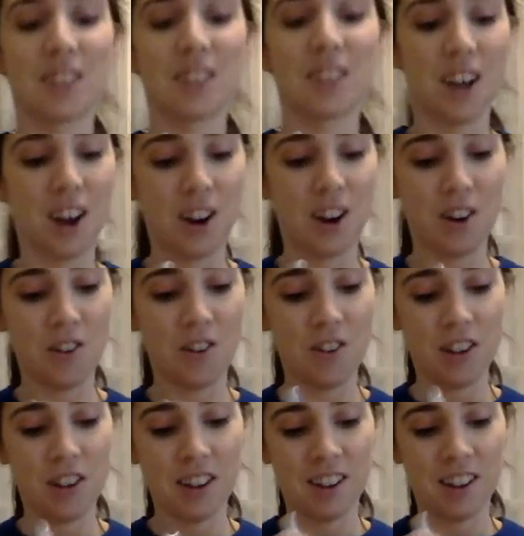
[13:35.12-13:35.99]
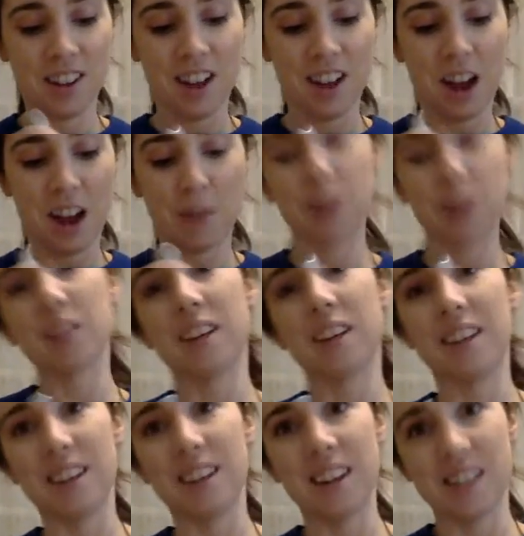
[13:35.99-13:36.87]
So I will
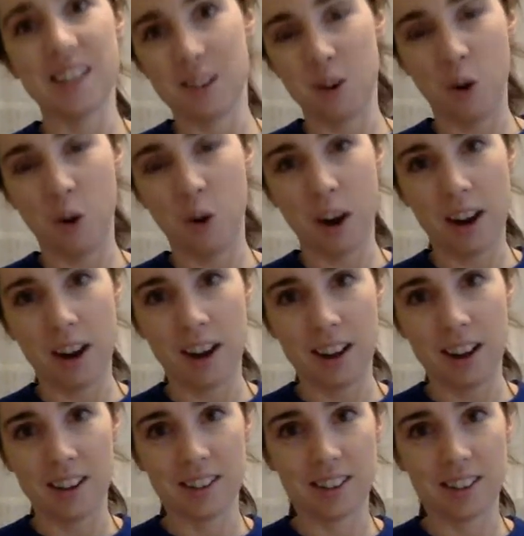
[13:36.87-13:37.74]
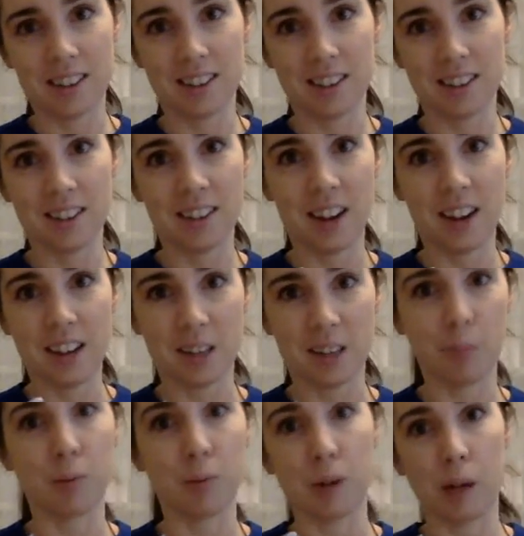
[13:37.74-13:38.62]
say it isn't quite as
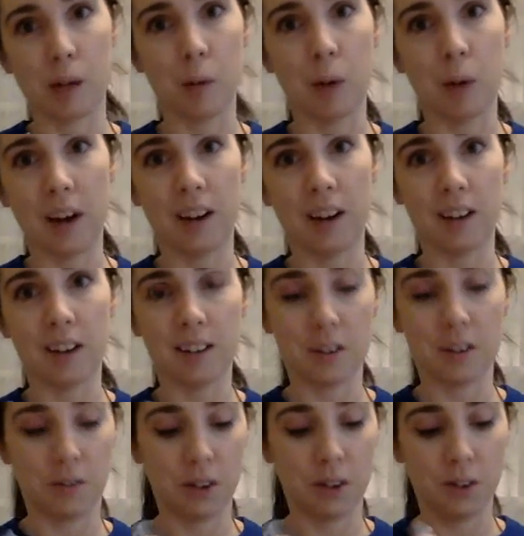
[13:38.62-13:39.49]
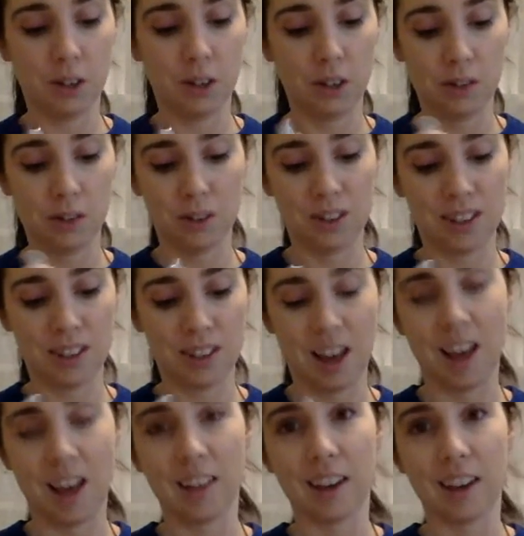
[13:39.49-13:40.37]
nice and pretty white as if you use
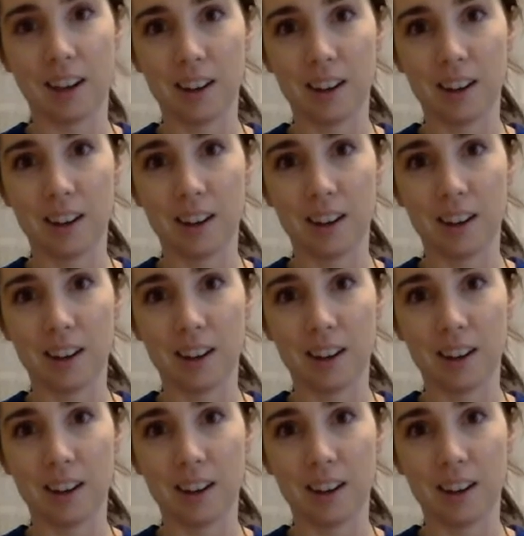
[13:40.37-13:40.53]
that like.